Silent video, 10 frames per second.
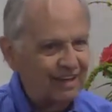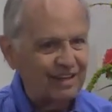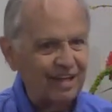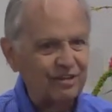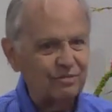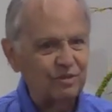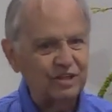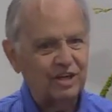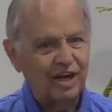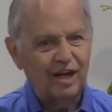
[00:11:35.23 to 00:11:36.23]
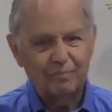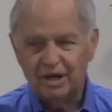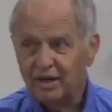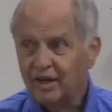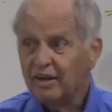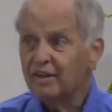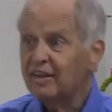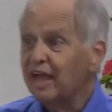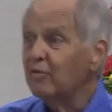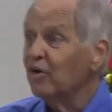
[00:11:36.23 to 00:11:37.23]
things would come, and
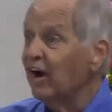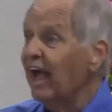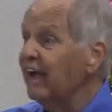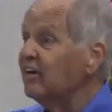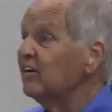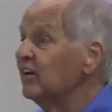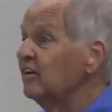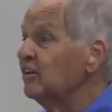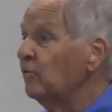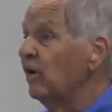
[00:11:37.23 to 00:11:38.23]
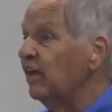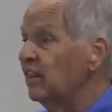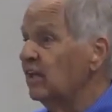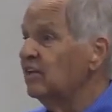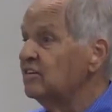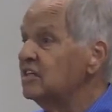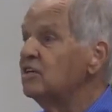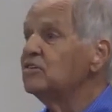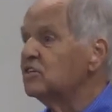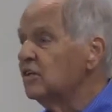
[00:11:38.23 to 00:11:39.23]
they were anchored in the way things
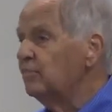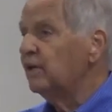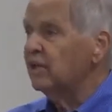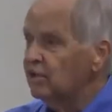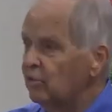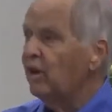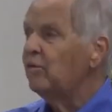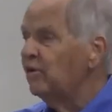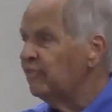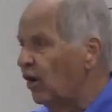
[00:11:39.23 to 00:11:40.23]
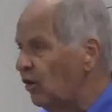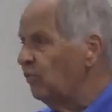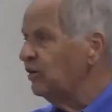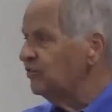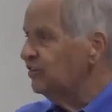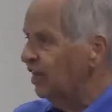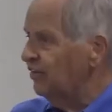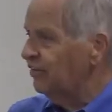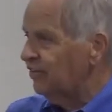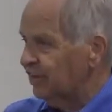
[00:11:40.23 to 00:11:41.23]
used to be and the way we've always
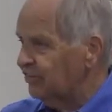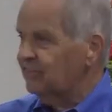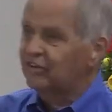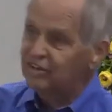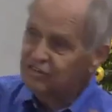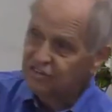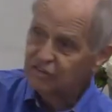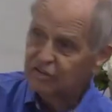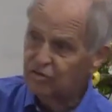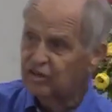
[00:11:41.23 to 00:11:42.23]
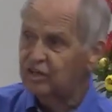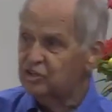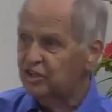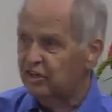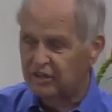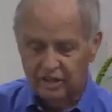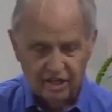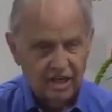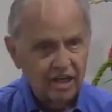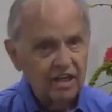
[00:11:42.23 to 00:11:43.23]
done things, and this is the tradition, and
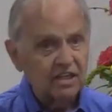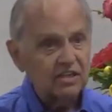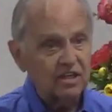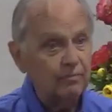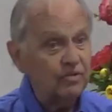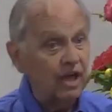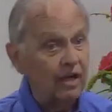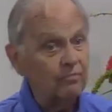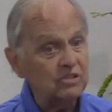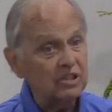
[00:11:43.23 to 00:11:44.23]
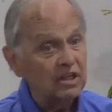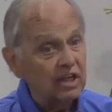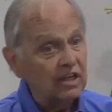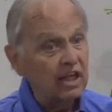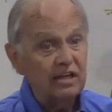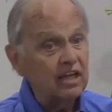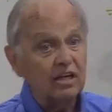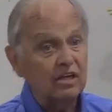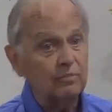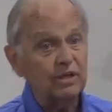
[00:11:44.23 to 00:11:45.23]
sometimes they
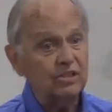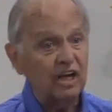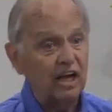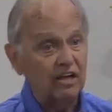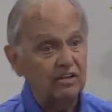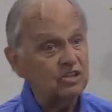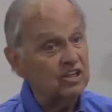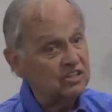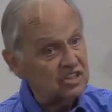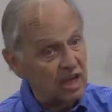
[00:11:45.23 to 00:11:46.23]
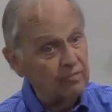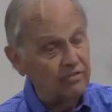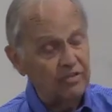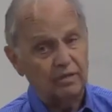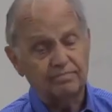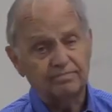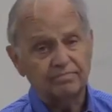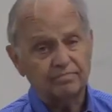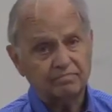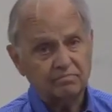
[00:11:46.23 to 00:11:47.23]
needed to be challenged, and some of them
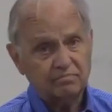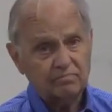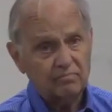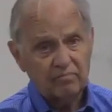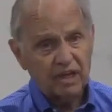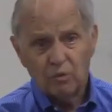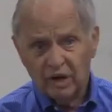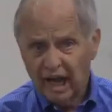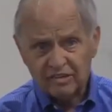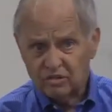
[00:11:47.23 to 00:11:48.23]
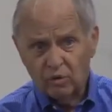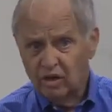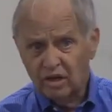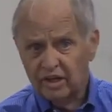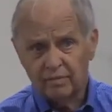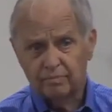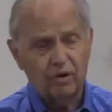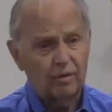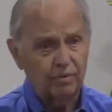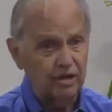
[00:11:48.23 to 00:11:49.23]
would act totally
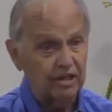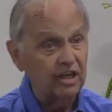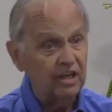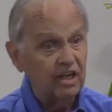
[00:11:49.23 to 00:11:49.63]
improperly,